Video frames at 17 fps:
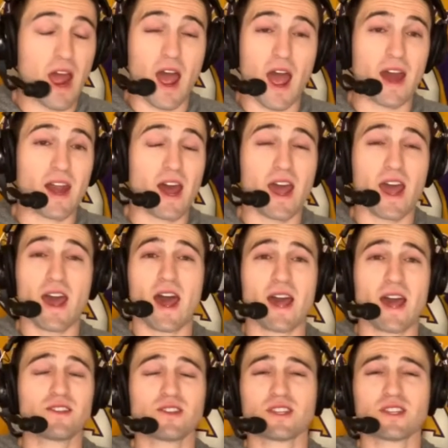And
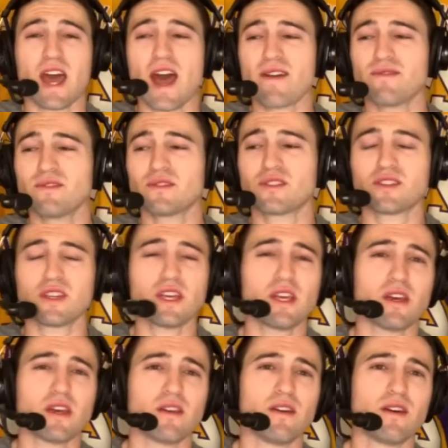I just haven't
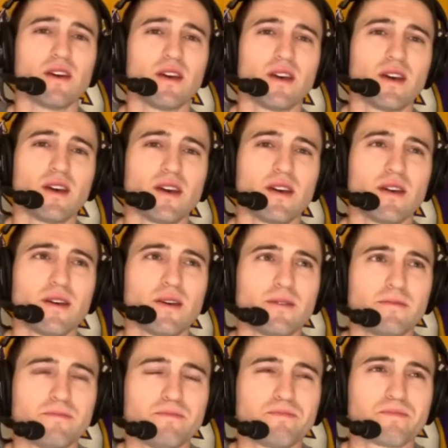seen
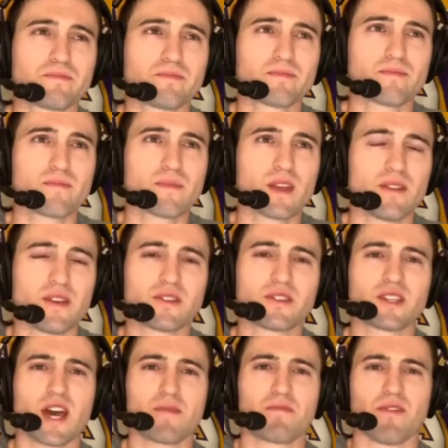
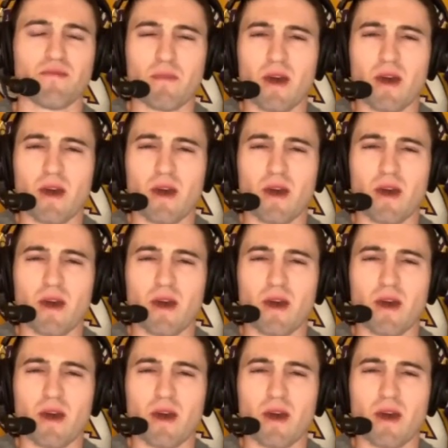this type of